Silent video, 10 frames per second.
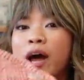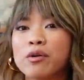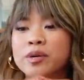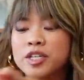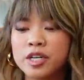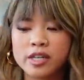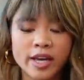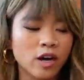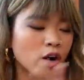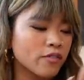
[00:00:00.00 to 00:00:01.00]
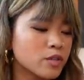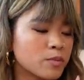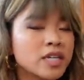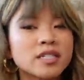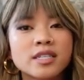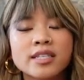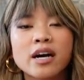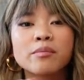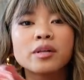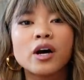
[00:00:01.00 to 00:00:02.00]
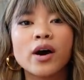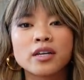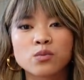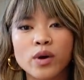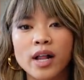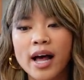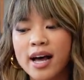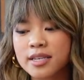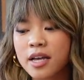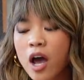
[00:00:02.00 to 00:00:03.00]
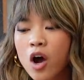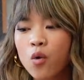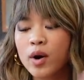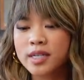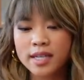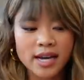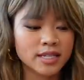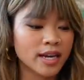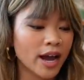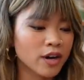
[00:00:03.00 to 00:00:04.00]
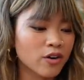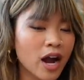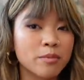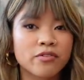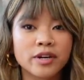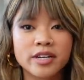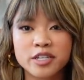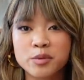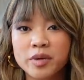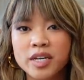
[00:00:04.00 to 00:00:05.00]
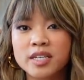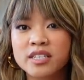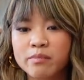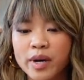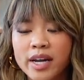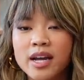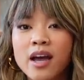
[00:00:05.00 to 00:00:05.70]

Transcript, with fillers: I will be sure to link all the pieces down below as well as what sizing I grabbed for each piece, but